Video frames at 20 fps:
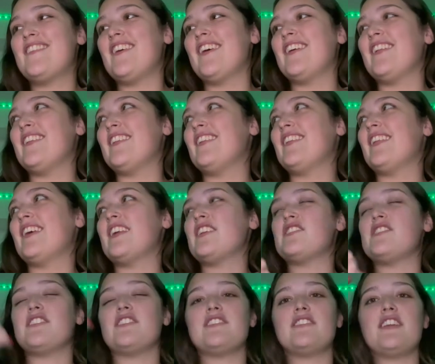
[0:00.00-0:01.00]
until like
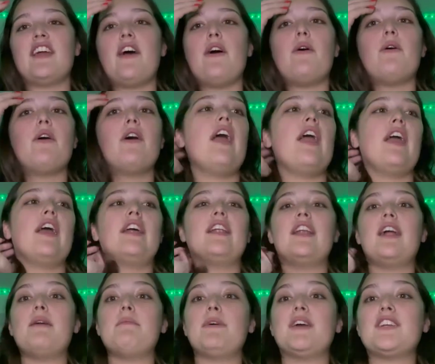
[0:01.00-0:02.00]
just now. And
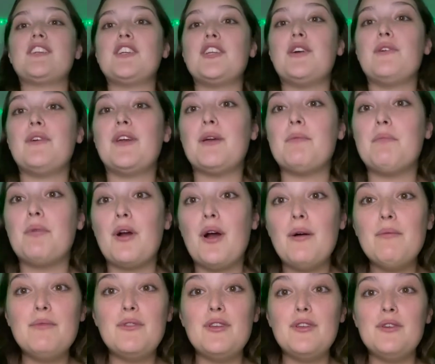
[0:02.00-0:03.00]
I'm actually going
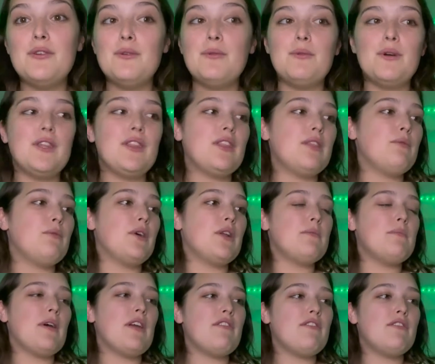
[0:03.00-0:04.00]
impromptu with one of
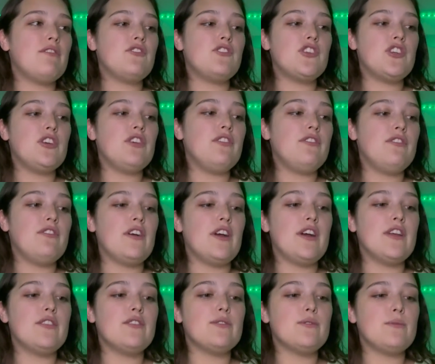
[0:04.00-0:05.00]
my cheer
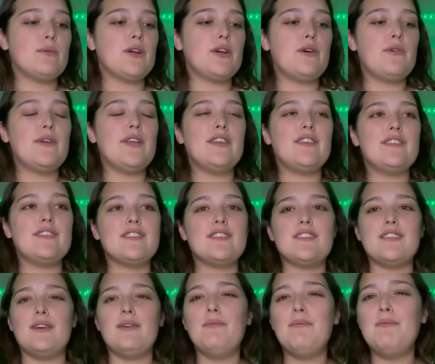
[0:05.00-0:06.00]
friends. We're going to
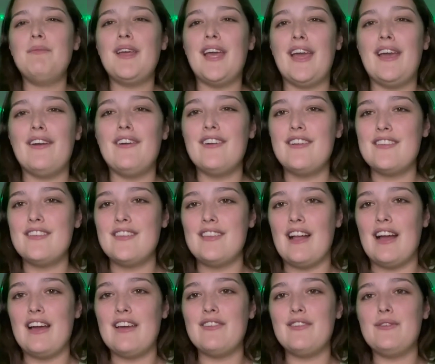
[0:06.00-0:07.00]
some Harry
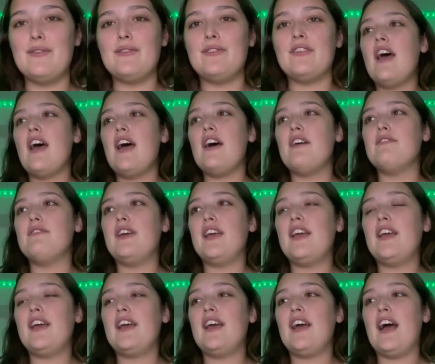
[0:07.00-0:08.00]
Styles
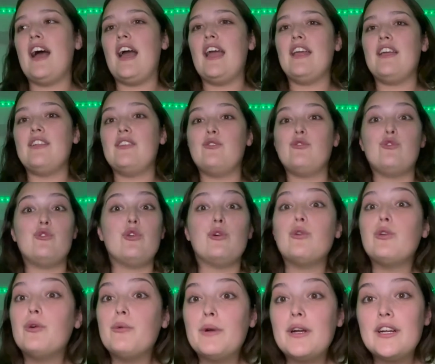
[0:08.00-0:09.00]
event. I don't
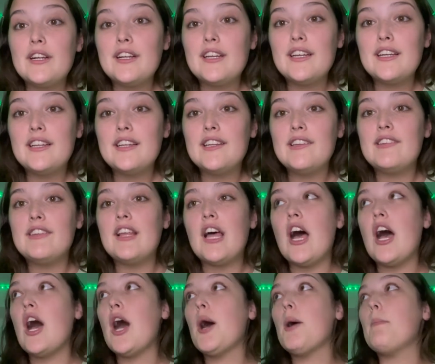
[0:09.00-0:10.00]
know where it is.
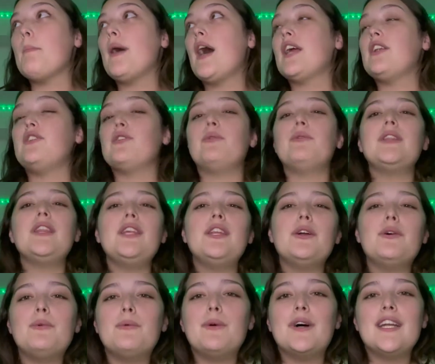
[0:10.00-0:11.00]
Um, I don't really
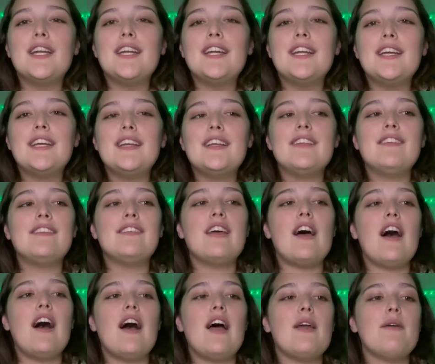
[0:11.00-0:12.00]
know what it is.
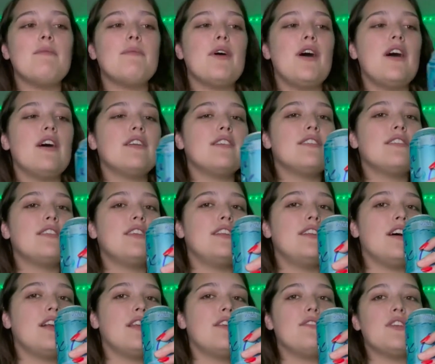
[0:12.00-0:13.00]
I'm honestly
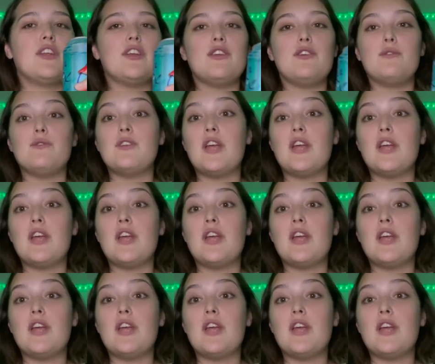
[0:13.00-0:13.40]
not even a huge